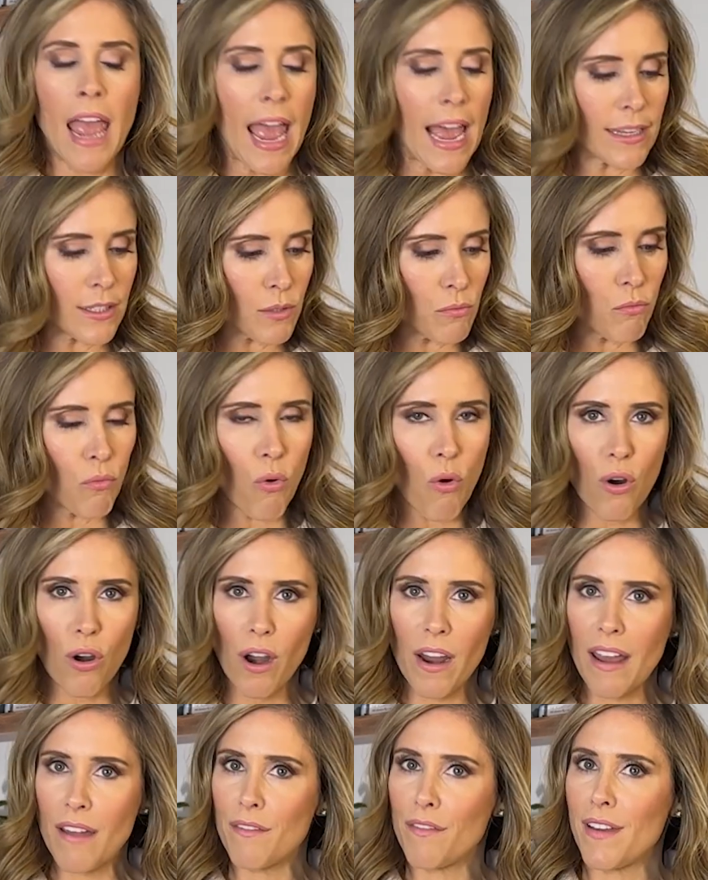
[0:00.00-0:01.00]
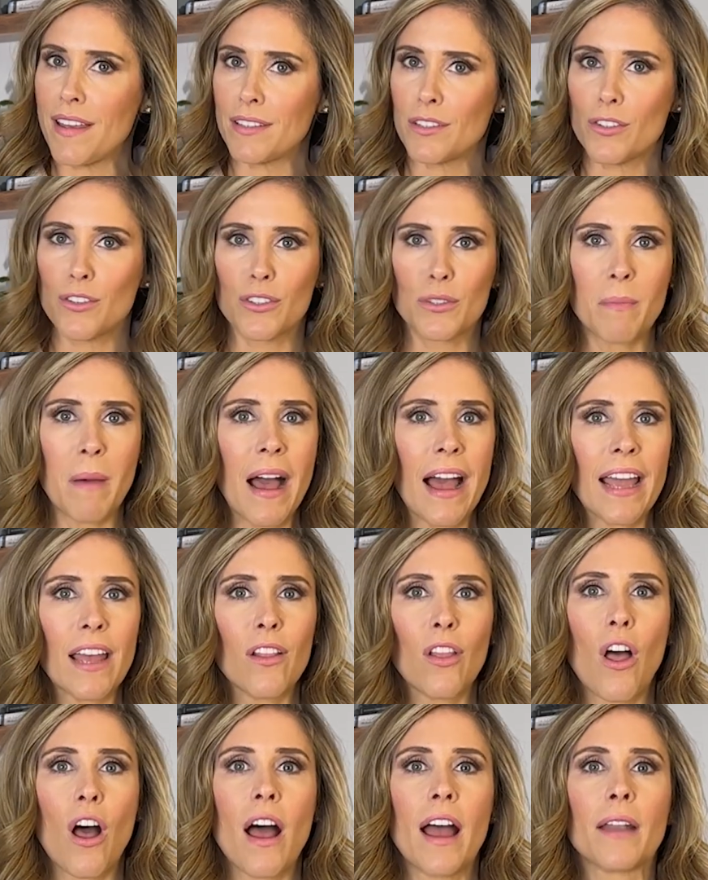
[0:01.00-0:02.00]
As more investors
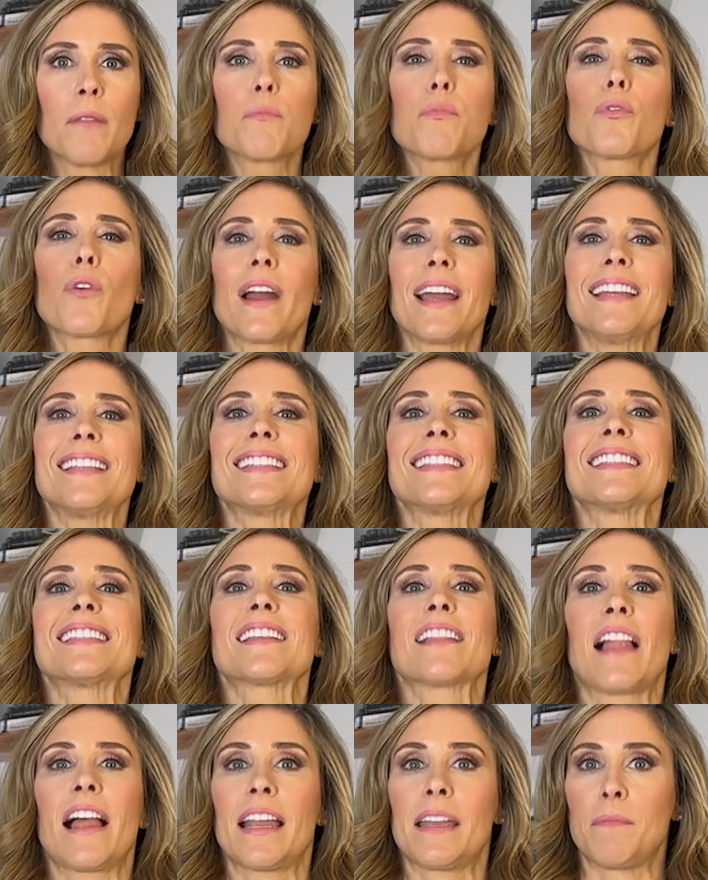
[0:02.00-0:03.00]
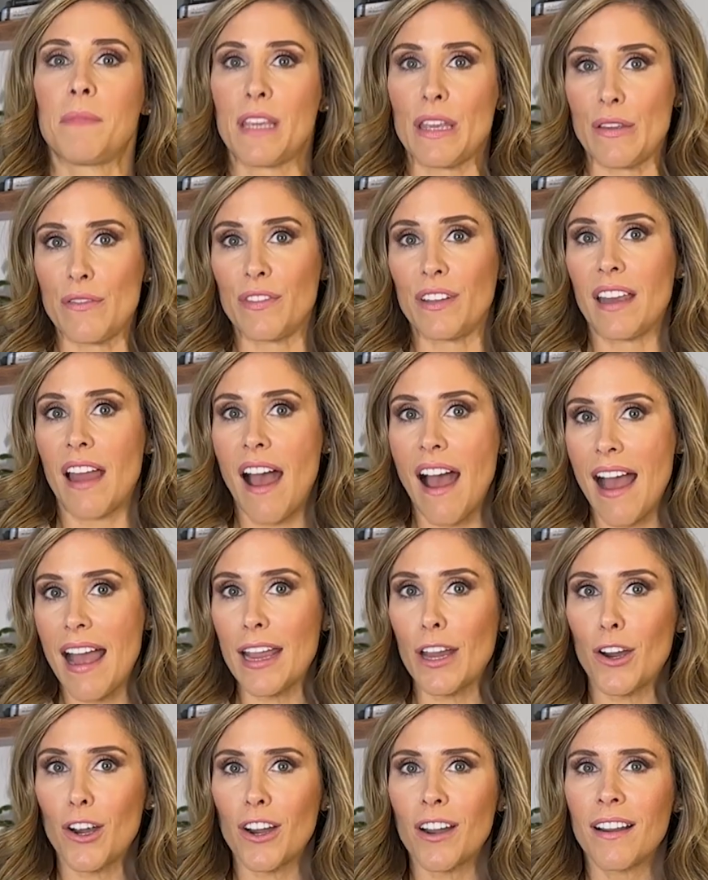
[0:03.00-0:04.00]
pile on, prices climb even
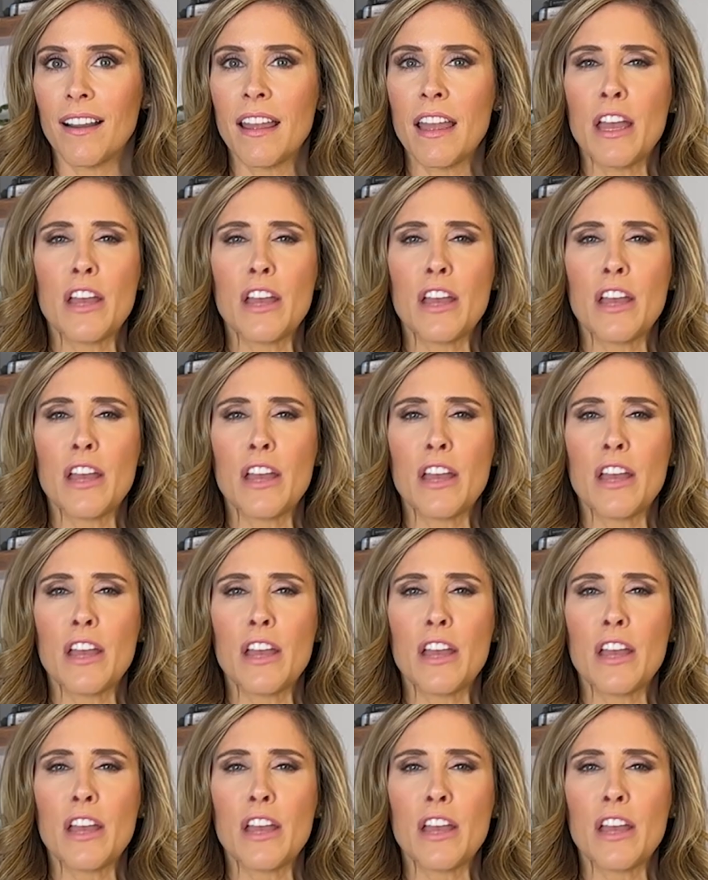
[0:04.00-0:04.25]
higher,